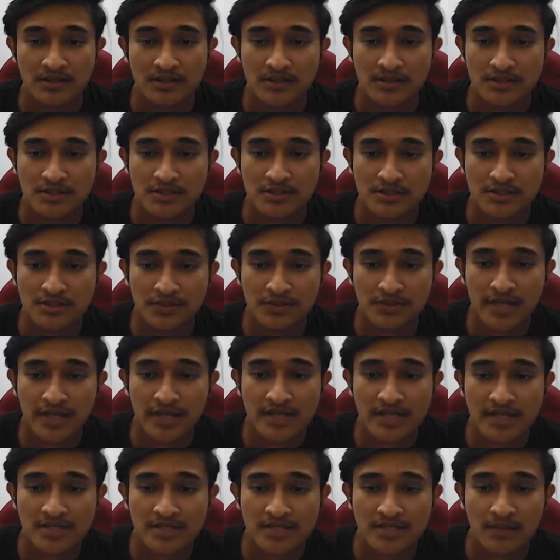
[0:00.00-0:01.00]
So
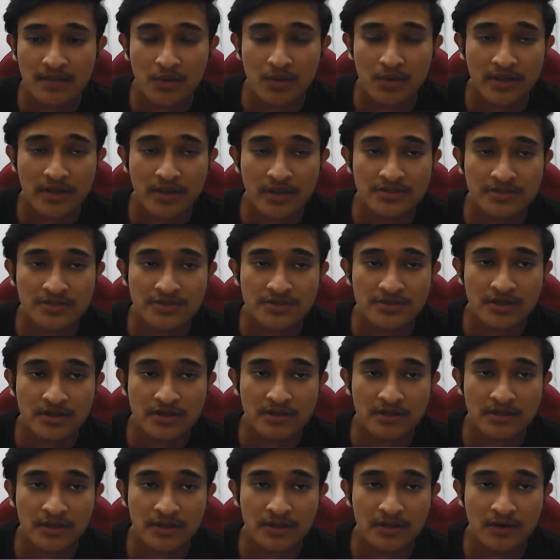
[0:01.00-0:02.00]
next, I'm going to talk
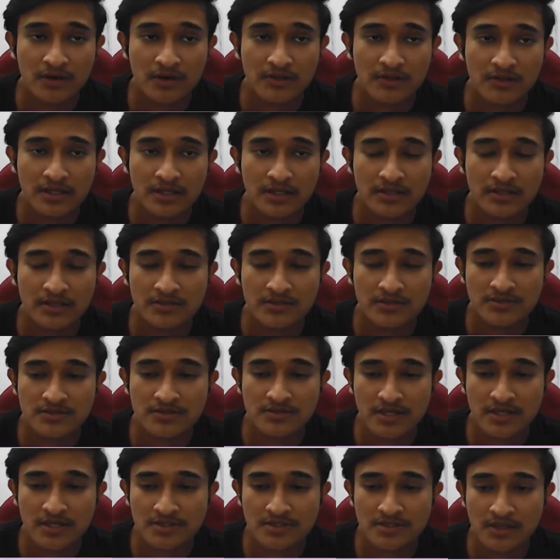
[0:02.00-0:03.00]
about
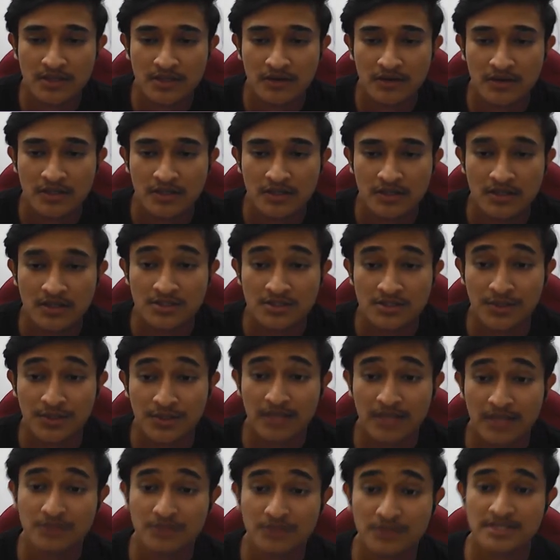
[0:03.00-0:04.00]
Gay-Lussac's law. So
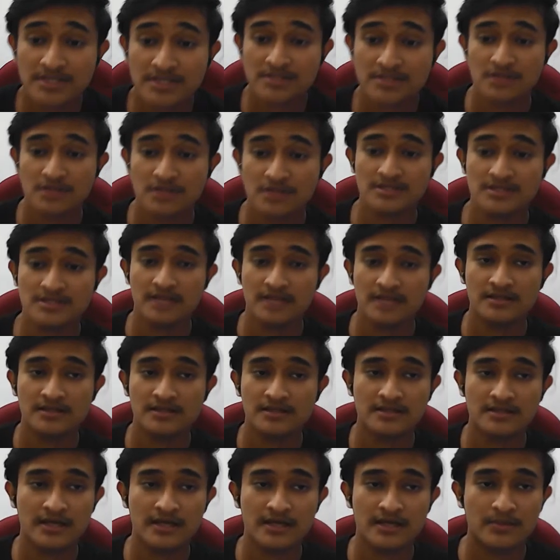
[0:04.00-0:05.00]
Gay-Lussac's law stated
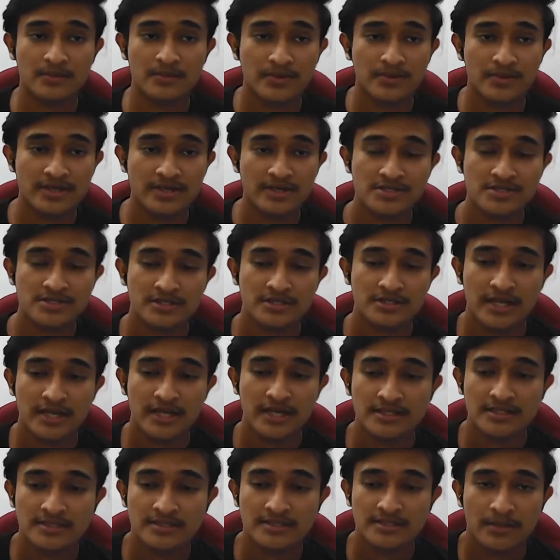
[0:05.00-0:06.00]
that pressure and
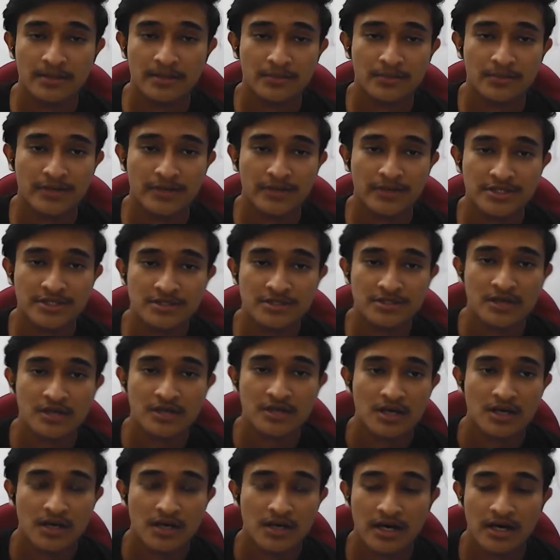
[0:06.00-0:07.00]
temperature
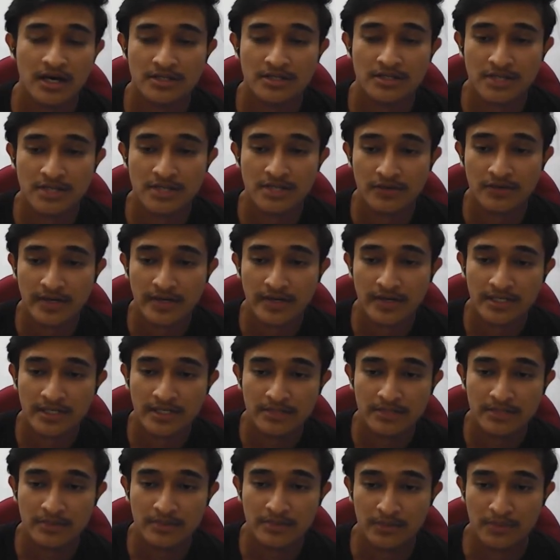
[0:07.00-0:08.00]
are directly
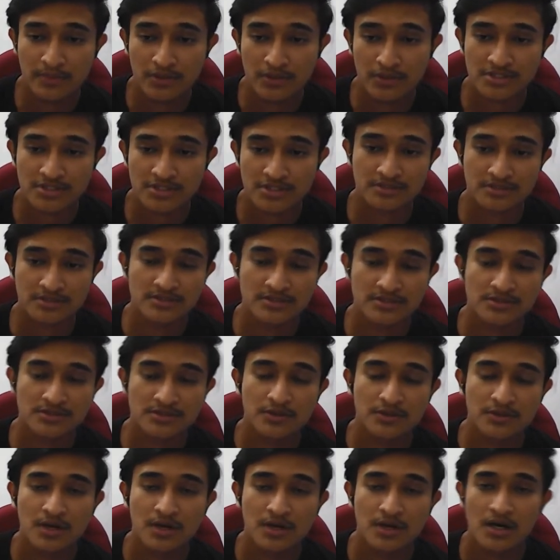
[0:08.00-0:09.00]
proportional. So
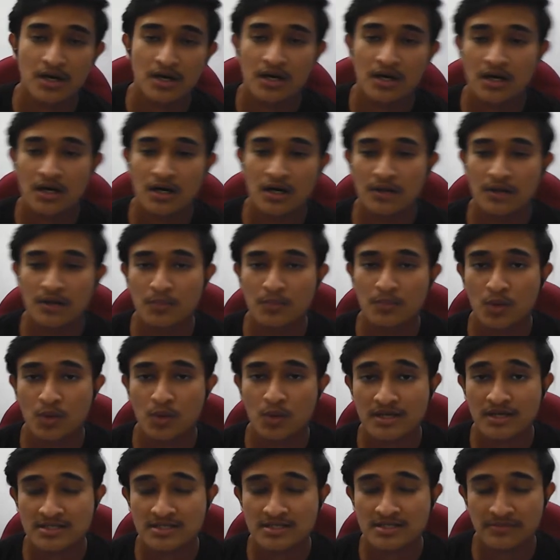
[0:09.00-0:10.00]
what
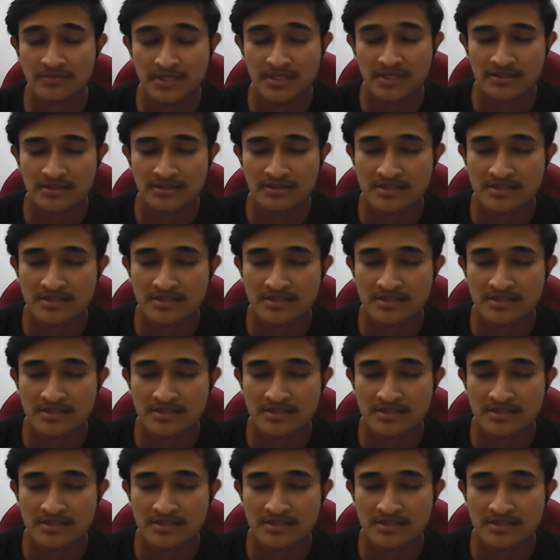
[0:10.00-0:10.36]
does it mean?